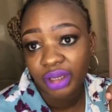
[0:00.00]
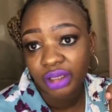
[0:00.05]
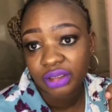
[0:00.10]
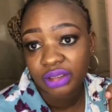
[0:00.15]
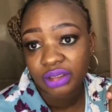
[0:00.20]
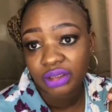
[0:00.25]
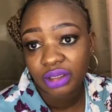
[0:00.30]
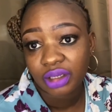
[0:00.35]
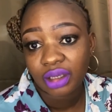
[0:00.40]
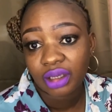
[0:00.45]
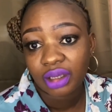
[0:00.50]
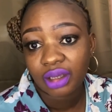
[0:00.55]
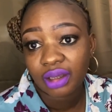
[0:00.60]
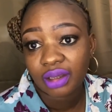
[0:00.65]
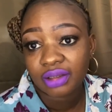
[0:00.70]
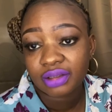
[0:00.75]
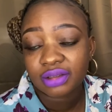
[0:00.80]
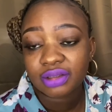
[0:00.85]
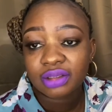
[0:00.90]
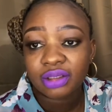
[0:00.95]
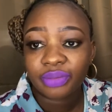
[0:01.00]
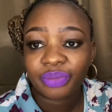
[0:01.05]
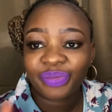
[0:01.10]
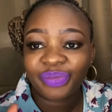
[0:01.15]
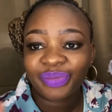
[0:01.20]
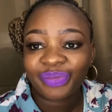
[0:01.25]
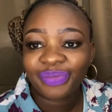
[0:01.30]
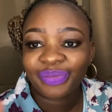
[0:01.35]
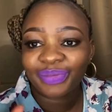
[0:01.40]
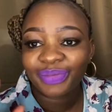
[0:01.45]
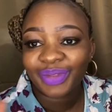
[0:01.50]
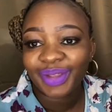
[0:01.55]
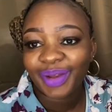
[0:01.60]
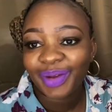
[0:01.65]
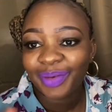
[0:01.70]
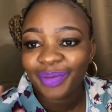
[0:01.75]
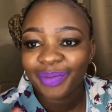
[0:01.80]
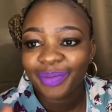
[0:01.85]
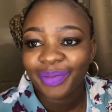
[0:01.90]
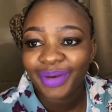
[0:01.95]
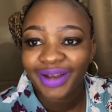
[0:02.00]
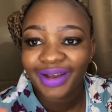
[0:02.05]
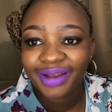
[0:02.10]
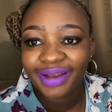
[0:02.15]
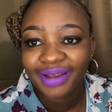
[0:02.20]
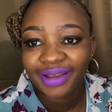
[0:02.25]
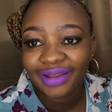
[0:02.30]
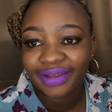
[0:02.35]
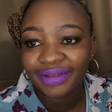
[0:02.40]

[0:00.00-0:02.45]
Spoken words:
Okay guys, bye.